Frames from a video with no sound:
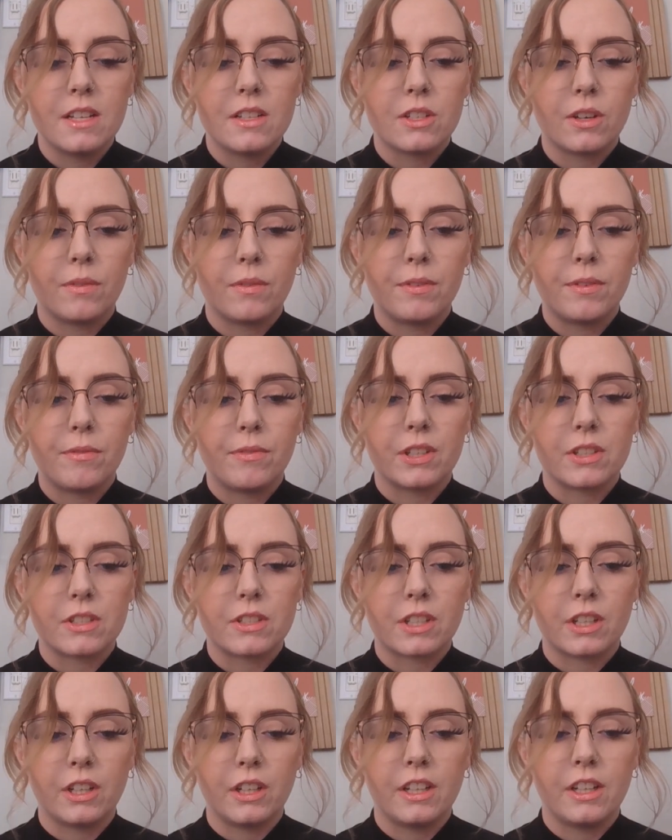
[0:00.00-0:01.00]
So if it feels
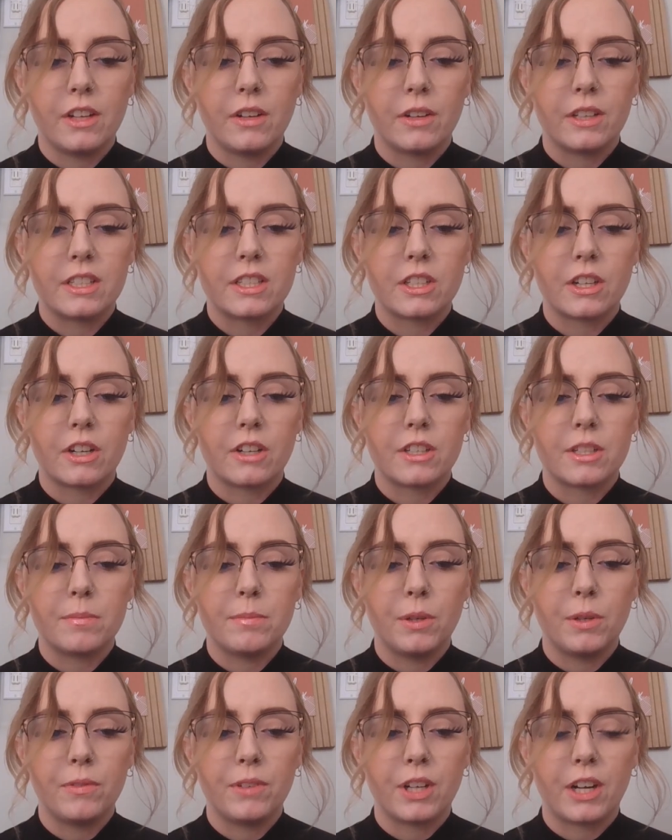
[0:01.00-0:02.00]
good, you can start to
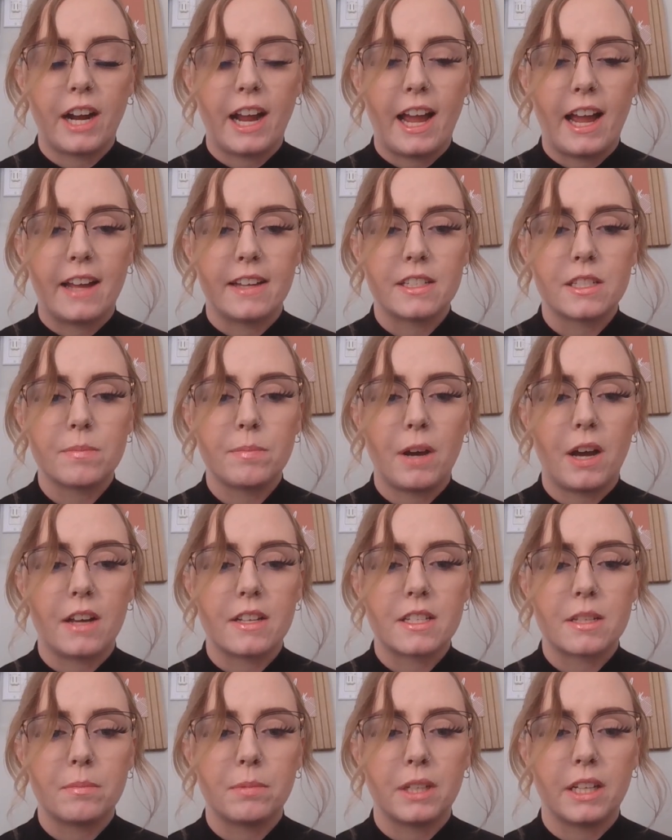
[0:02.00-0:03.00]
move your hands
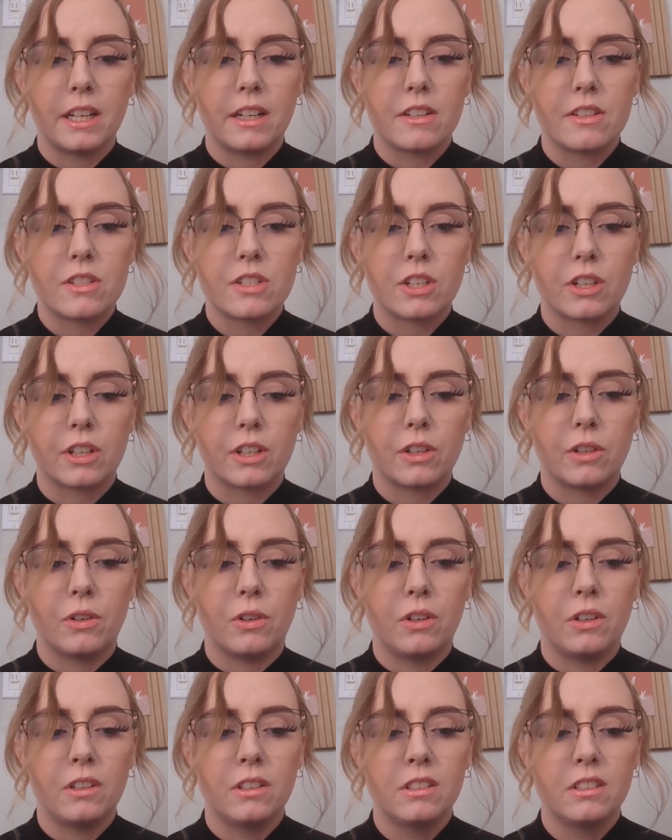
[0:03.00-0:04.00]
possibly in a
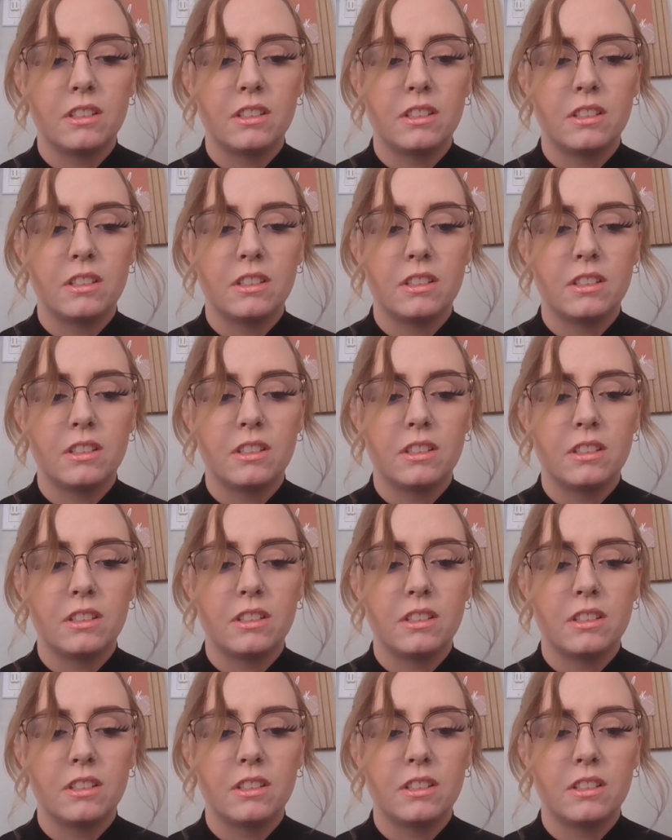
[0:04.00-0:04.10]
circle.